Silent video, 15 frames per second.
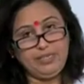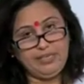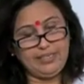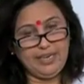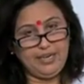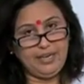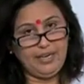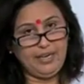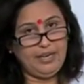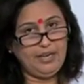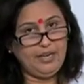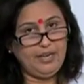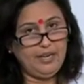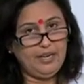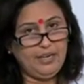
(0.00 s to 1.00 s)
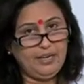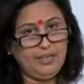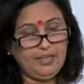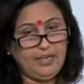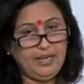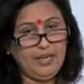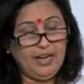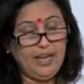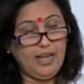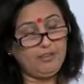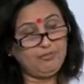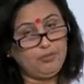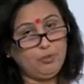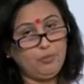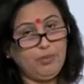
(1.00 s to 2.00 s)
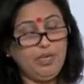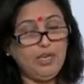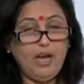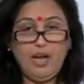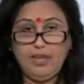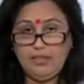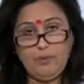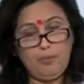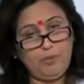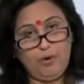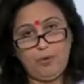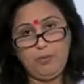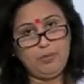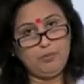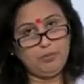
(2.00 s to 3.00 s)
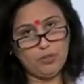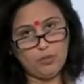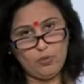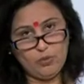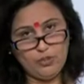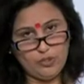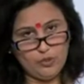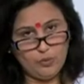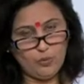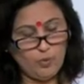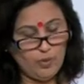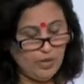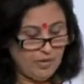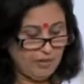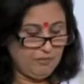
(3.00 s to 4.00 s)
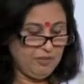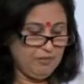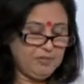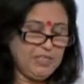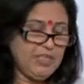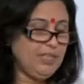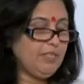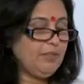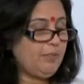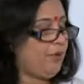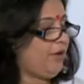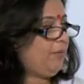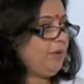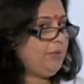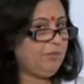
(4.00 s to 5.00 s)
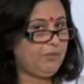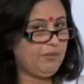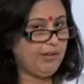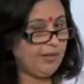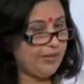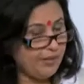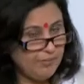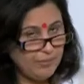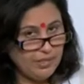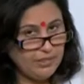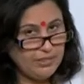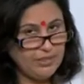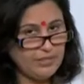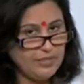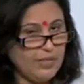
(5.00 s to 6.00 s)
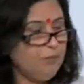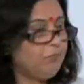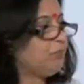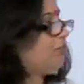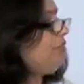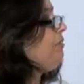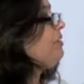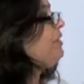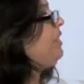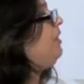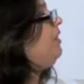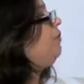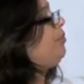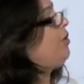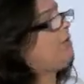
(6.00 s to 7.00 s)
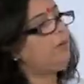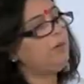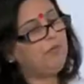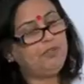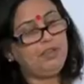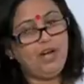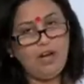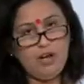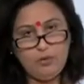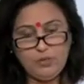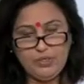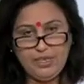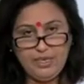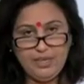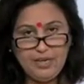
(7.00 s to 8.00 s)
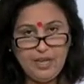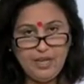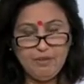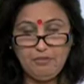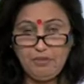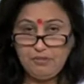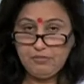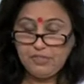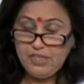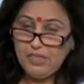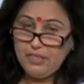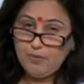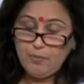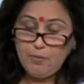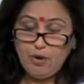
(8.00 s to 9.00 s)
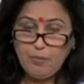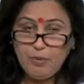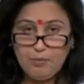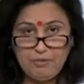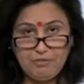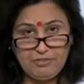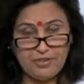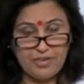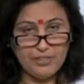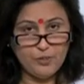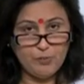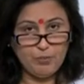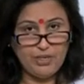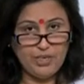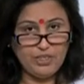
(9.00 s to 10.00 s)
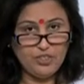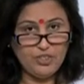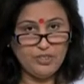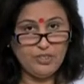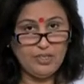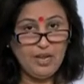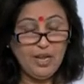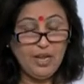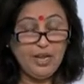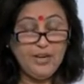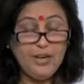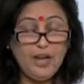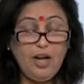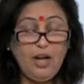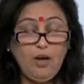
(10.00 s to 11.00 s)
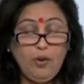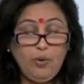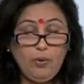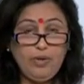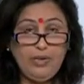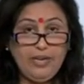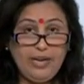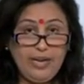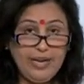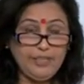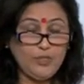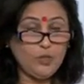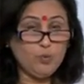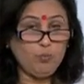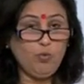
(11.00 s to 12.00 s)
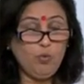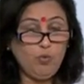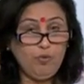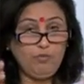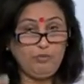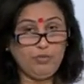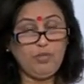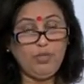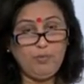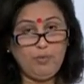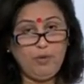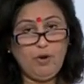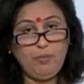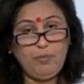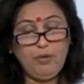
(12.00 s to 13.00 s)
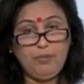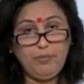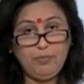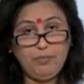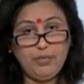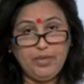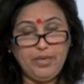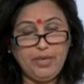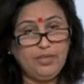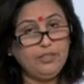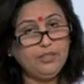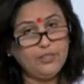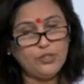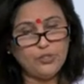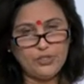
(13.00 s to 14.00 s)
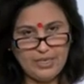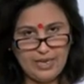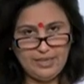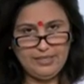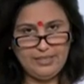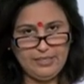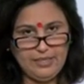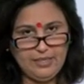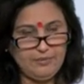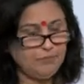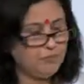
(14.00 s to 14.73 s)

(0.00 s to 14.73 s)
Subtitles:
set in, there have to be other problems also. We've seen the problem of the criminals, we've seen the problem of the housing, we've seen the problem of transportation. Now let's move to the problem in the society.